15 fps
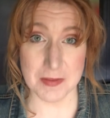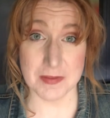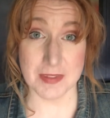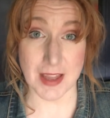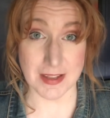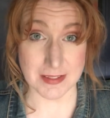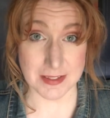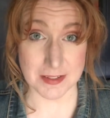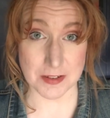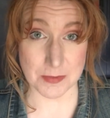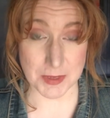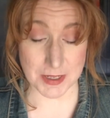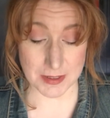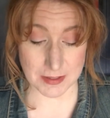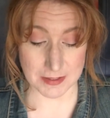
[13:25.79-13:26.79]
that's going to
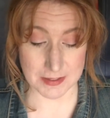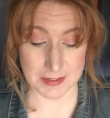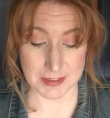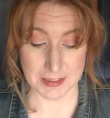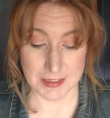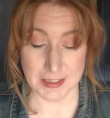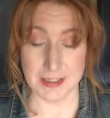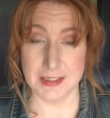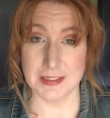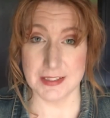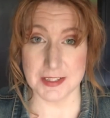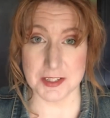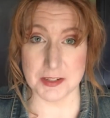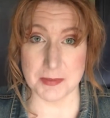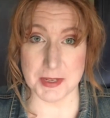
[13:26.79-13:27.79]
be
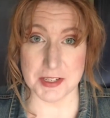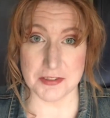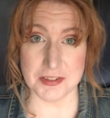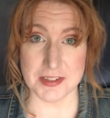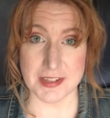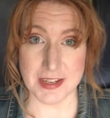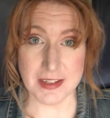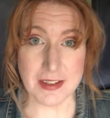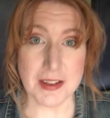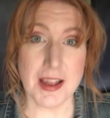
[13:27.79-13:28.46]
that's going to be interesting.